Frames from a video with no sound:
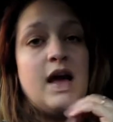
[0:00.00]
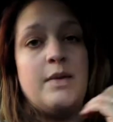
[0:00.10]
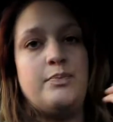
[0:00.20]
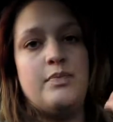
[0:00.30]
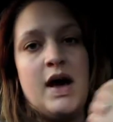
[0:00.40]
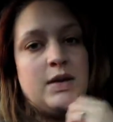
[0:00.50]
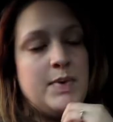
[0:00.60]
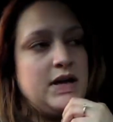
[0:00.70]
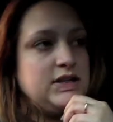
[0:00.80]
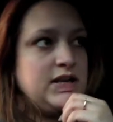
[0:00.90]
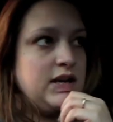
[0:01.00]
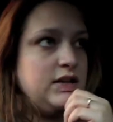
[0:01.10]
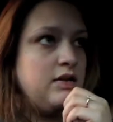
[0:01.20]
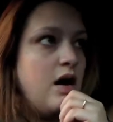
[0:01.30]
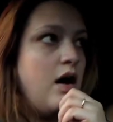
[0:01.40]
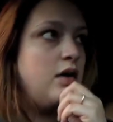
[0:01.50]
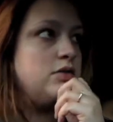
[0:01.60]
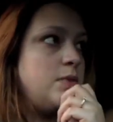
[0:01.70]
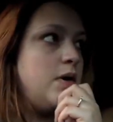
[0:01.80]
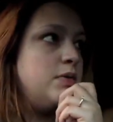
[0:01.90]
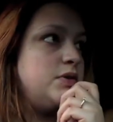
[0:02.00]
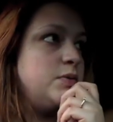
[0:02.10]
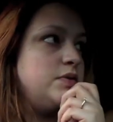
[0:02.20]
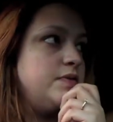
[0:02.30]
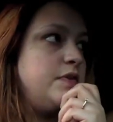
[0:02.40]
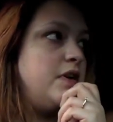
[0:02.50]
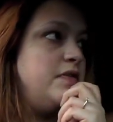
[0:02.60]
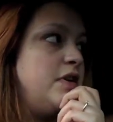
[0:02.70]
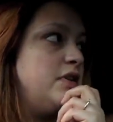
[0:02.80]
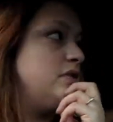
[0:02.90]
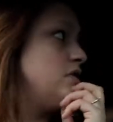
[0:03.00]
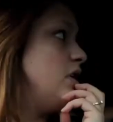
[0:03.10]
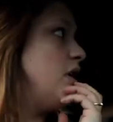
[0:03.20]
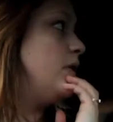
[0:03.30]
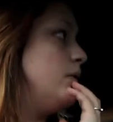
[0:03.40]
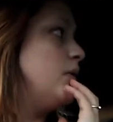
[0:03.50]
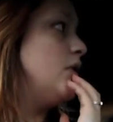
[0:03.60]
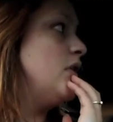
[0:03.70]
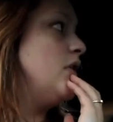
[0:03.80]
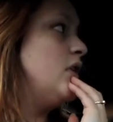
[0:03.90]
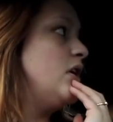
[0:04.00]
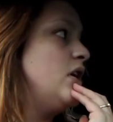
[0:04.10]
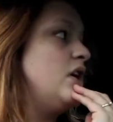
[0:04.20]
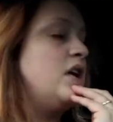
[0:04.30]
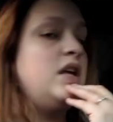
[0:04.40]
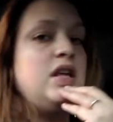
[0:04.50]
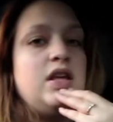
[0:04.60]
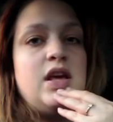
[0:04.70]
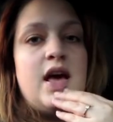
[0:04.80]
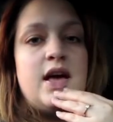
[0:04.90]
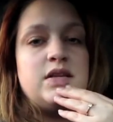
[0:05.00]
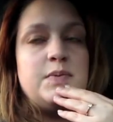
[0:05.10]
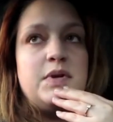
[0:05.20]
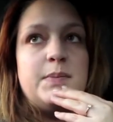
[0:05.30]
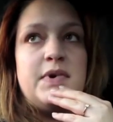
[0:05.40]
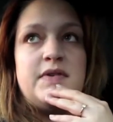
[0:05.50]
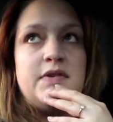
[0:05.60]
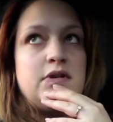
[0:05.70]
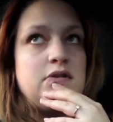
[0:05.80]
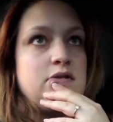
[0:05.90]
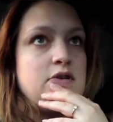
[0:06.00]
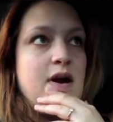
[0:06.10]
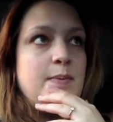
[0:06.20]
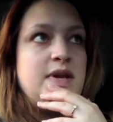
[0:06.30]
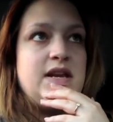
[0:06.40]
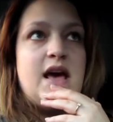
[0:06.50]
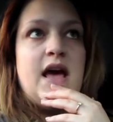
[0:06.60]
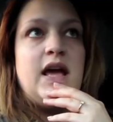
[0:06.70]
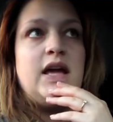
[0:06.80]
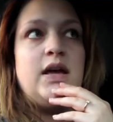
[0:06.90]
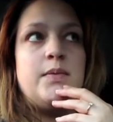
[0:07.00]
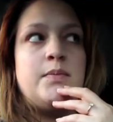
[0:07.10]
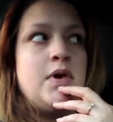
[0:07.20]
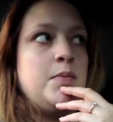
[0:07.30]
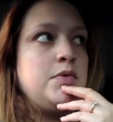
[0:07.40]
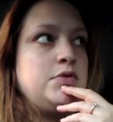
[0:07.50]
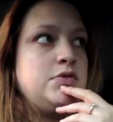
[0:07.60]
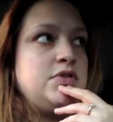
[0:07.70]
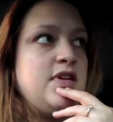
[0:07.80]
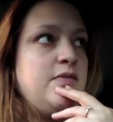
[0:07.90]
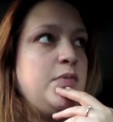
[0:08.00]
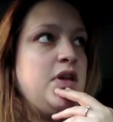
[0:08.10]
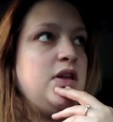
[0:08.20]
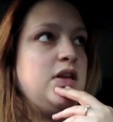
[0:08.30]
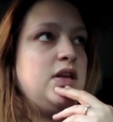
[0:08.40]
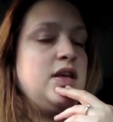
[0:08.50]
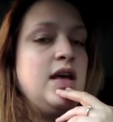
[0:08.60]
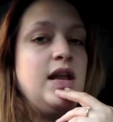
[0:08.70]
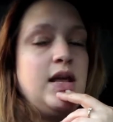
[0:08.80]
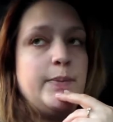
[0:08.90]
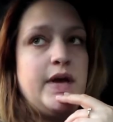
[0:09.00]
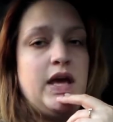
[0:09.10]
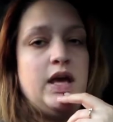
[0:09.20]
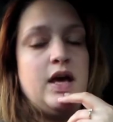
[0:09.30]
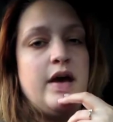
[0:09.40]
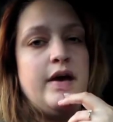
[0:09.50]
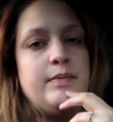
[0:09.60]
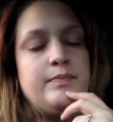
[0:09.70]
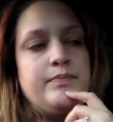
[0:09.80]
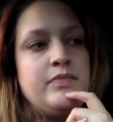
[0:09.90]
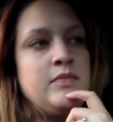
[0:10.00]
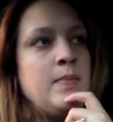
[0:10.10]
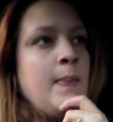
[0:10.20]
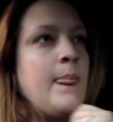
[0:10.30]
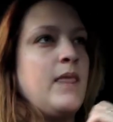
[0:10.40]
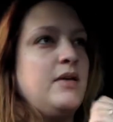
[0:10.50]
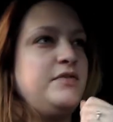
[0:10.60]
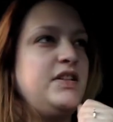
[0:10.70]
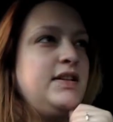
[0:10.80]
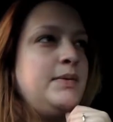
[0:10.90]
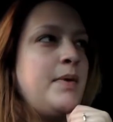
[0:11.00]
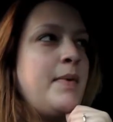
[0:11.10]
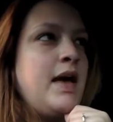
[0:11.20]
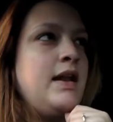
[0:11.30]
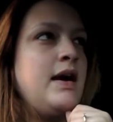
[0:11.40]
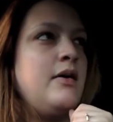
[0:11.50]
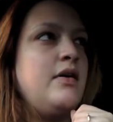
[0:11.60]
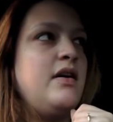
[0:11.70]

I had a panic attack in the car as well, which wasn't very fun. So yeah, it's been a bit of a crappy day. My emotions have been killing me. I'm feeling a little bit better now.